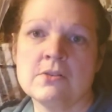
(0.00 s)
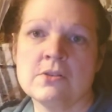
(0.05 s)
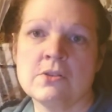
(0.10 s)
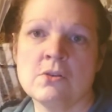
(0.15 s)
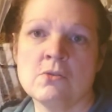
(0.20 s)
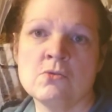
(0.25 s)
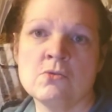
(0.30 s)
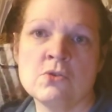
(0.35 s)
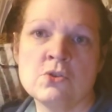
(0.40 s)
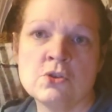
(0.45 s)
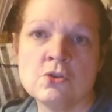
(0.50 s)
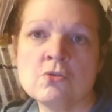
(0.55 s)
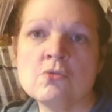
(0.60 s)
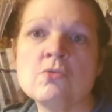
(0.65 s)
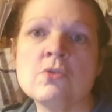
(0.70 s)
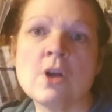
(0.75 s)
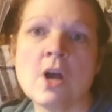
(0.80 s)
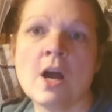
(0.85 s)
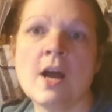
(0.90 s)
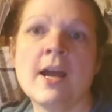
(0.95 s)
So do
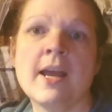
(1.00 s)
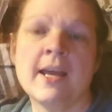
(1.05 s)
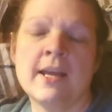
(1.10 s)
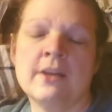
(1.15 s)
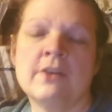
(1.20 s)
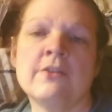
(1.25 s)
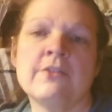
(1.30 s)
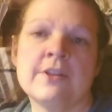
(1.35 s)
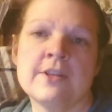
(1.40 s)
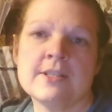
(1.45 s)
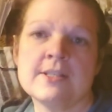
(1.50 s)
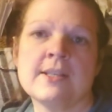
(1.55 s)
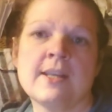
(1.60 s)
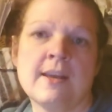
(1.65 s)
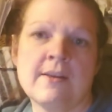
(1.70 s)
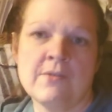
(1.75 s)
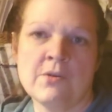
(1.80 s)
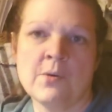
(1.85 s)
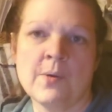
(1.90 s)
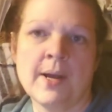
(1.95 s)
not enter this
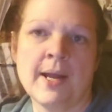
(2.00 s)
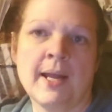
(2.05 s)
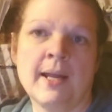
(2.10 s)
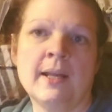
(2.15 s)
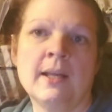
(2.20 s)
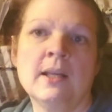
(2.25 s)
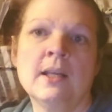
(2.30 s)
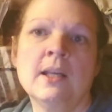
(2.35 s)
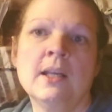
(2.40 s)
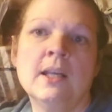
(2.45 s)
giveaway